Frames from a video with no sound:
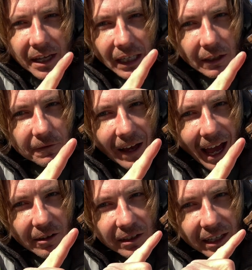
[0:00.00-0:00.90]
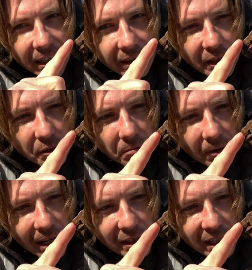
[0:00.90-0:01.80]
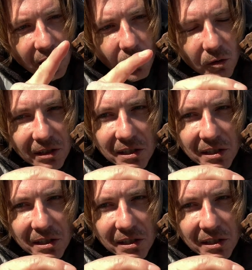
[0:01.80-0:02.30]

he found this rusty old